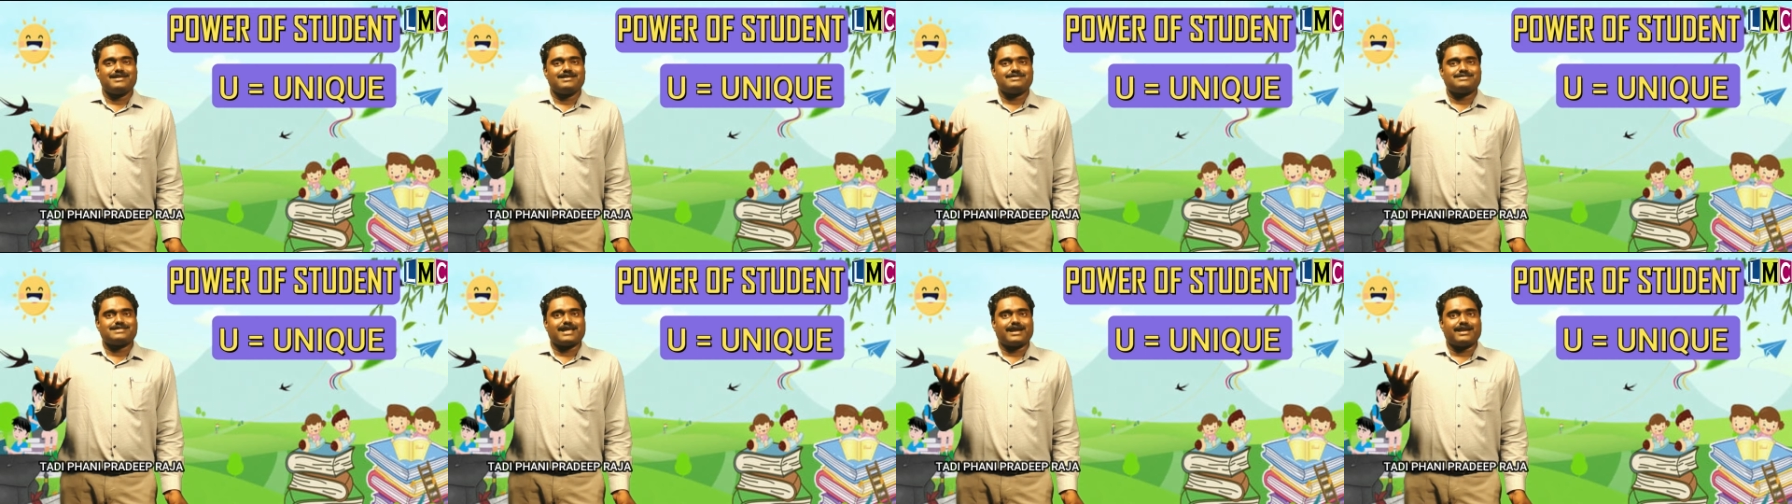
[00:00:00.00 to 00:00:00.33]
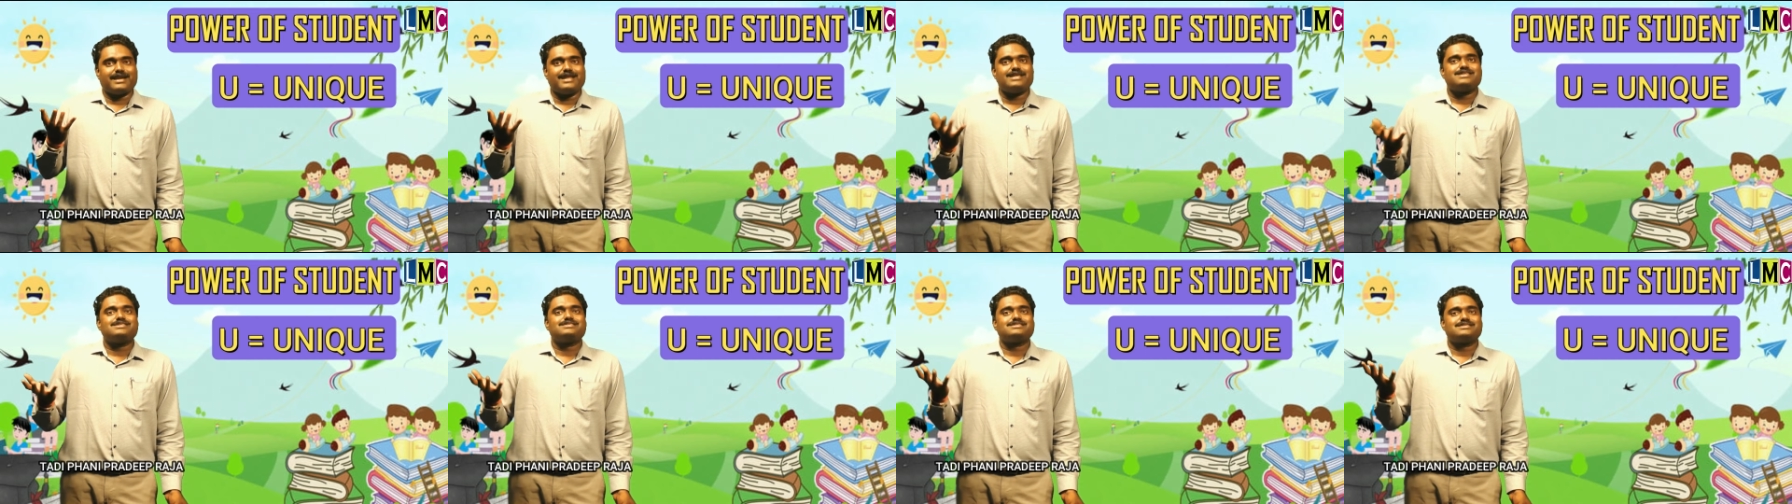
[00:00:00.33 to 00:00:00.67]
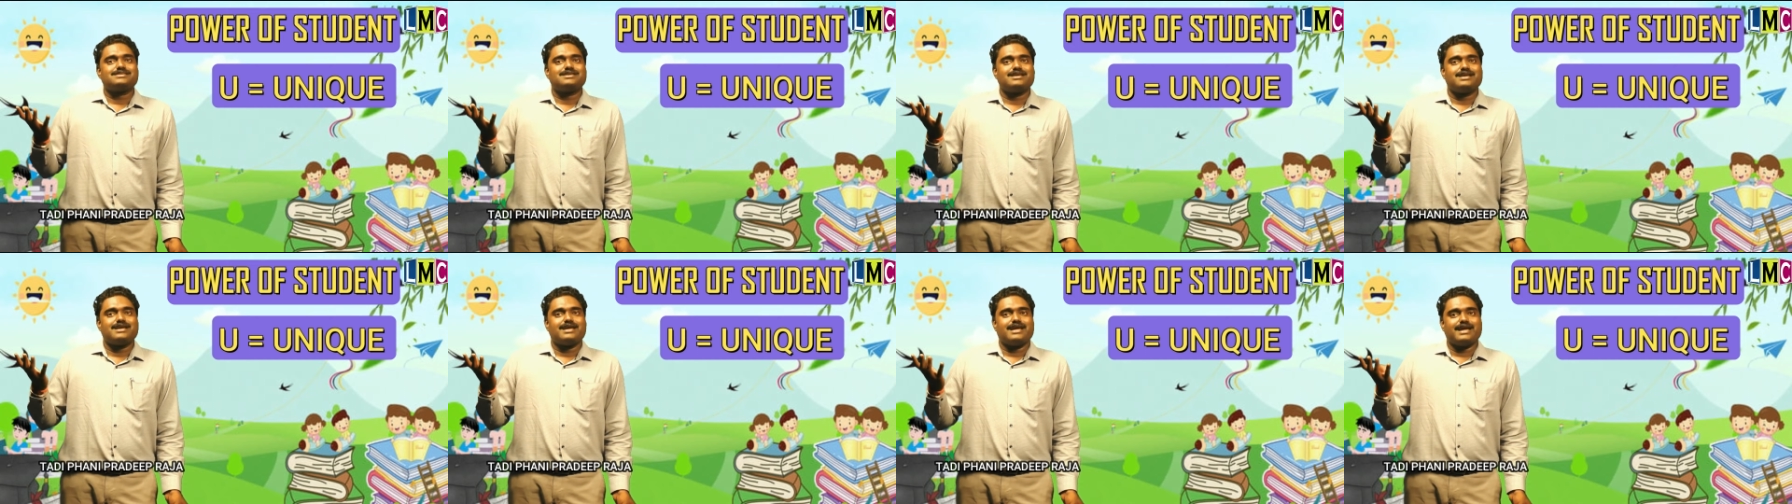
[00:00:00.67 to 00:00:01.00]
So
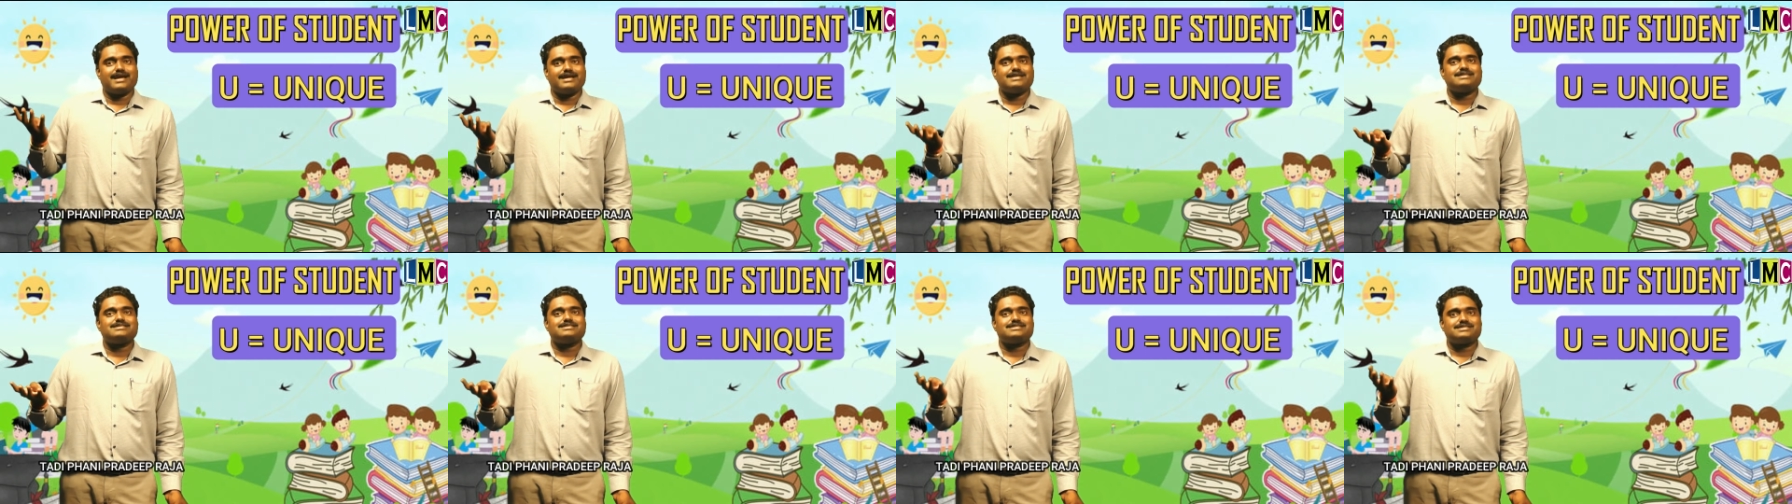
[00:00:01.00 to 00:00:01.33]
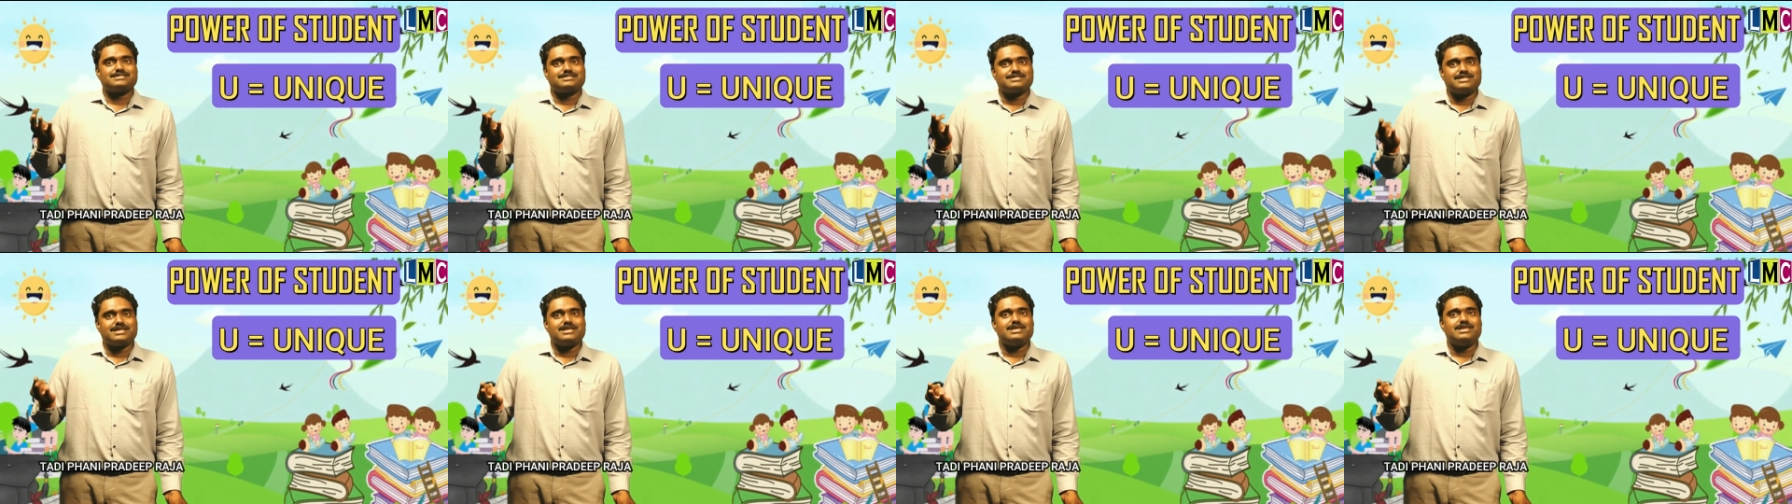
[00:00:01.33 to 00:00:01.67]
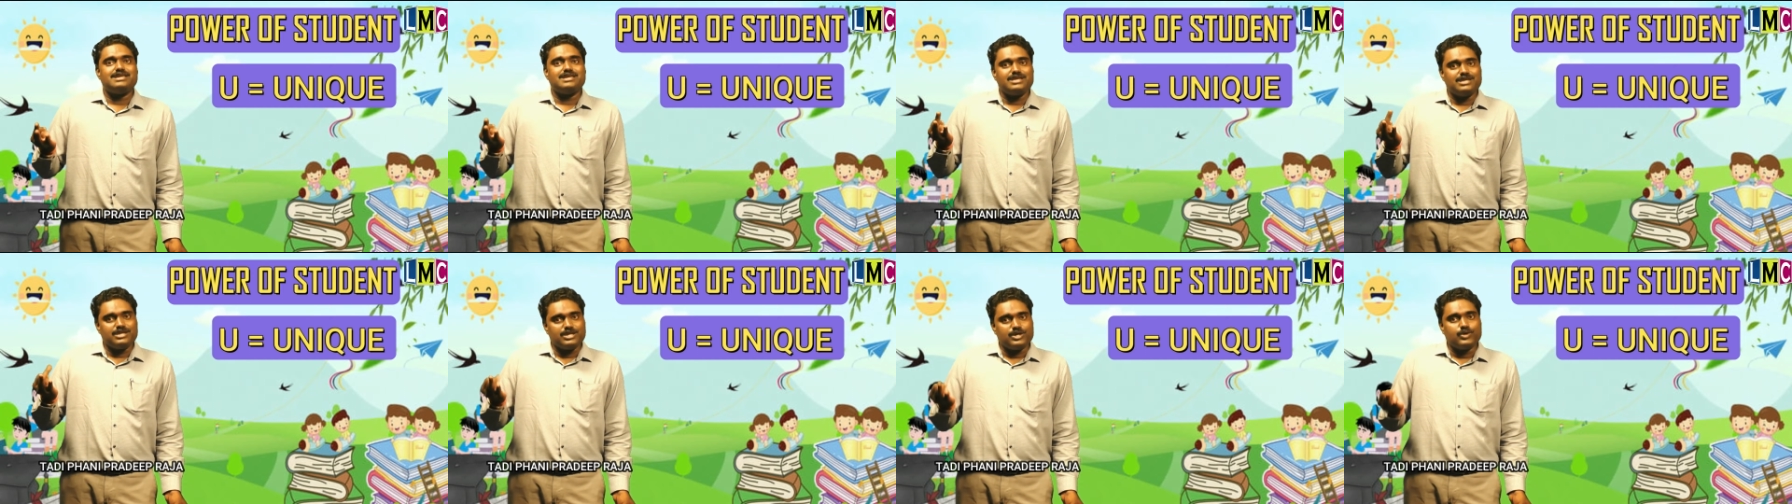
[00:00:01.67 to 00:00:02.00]
next S
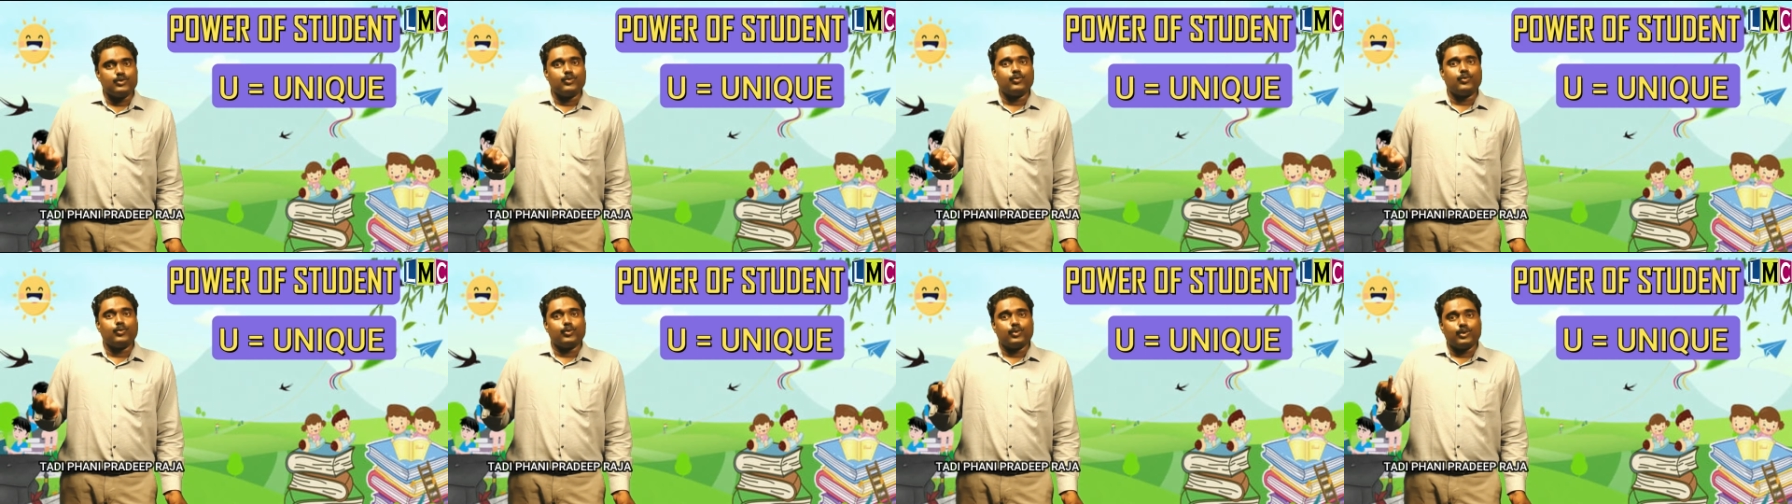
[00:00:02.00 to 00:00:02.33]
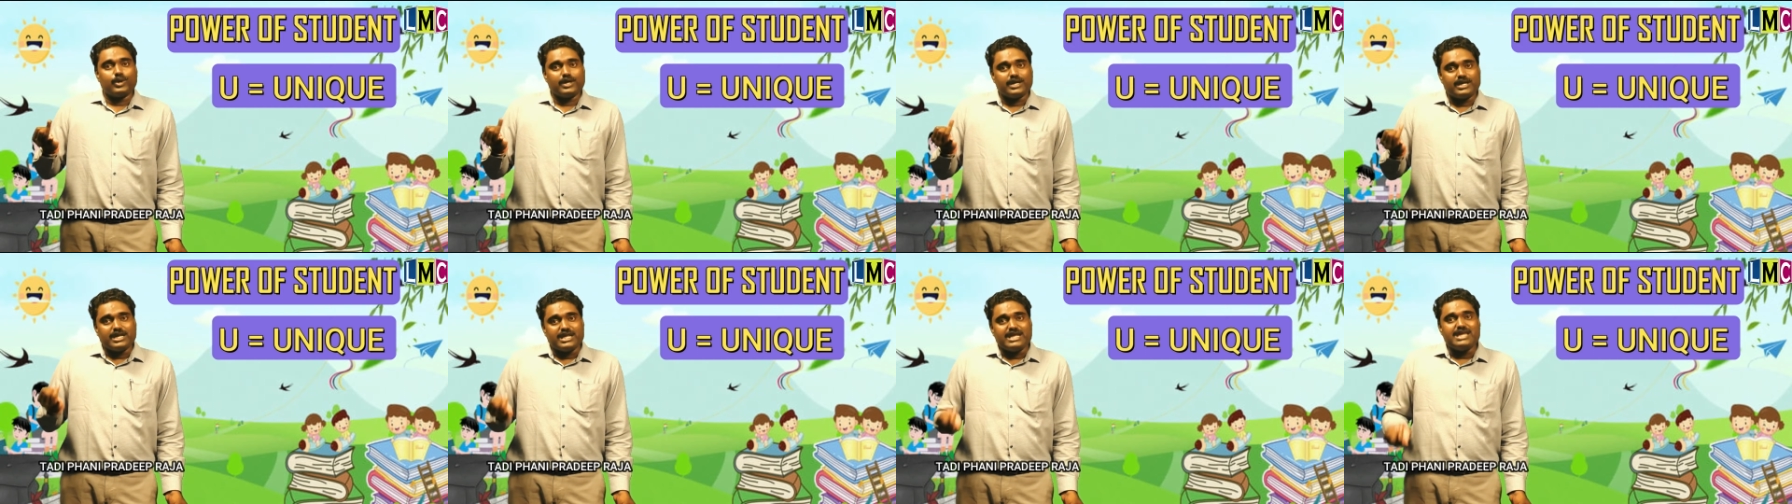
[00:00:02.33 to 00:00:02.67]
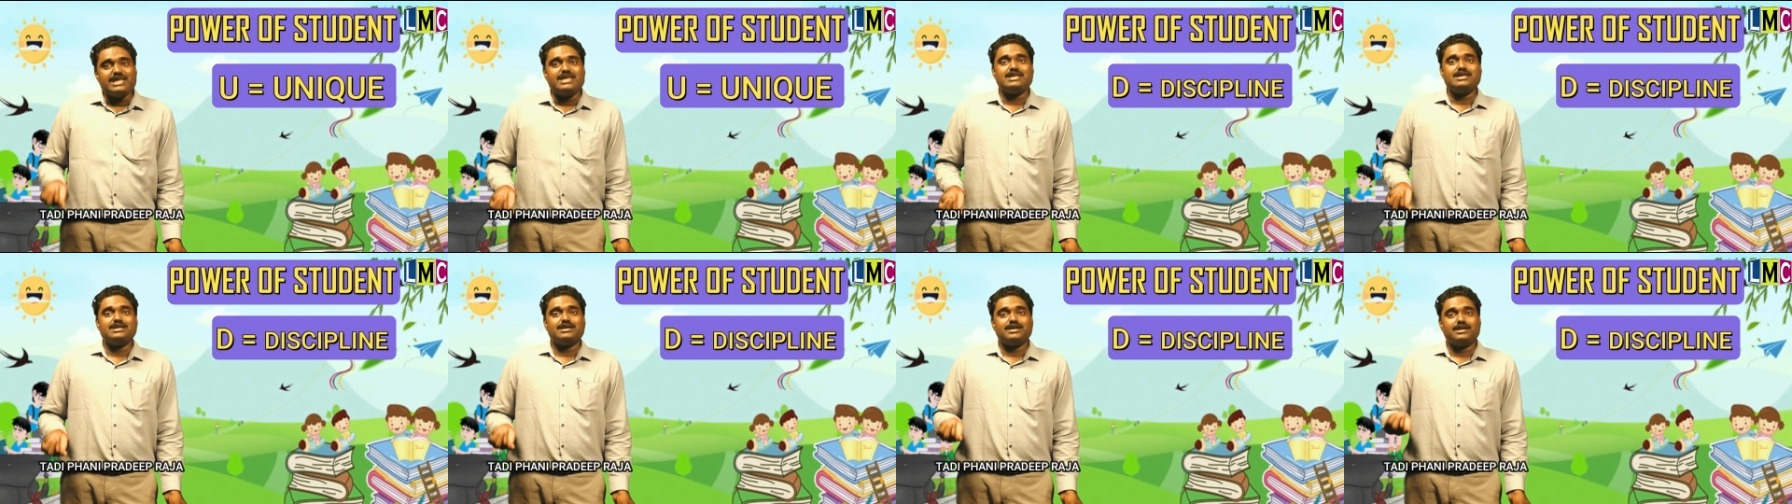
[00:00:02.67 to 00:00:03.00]
T U
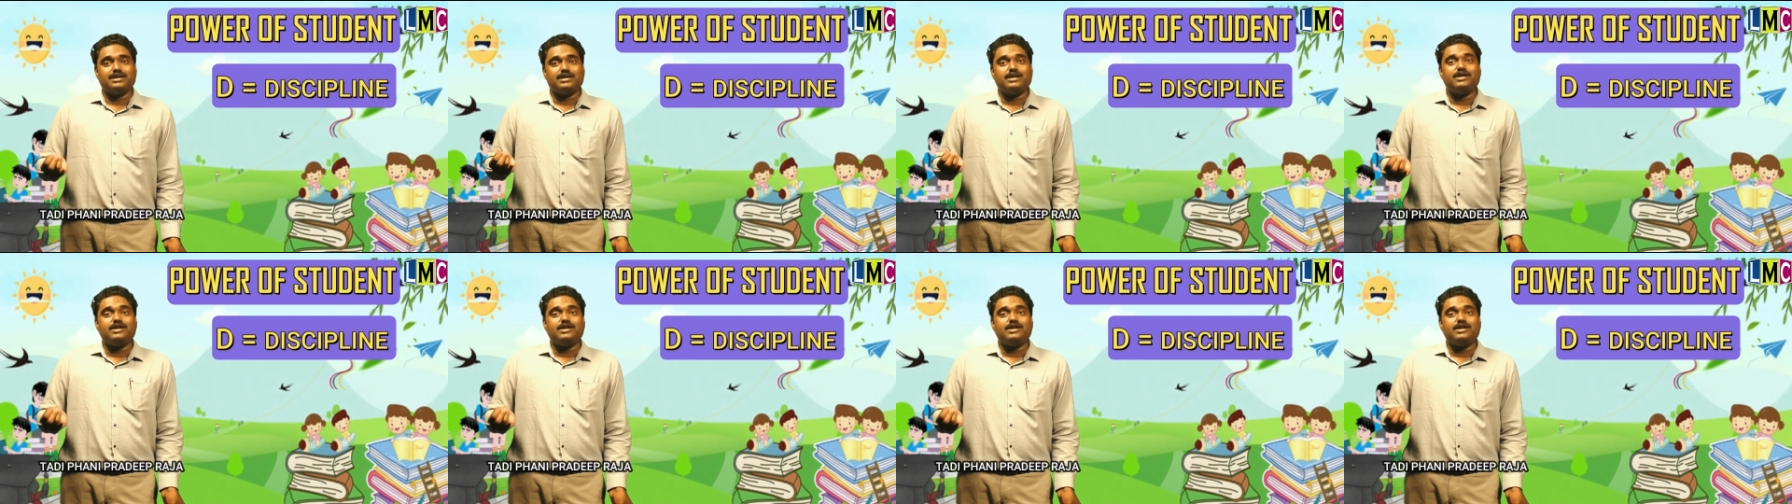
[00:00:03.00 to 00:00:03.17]
D.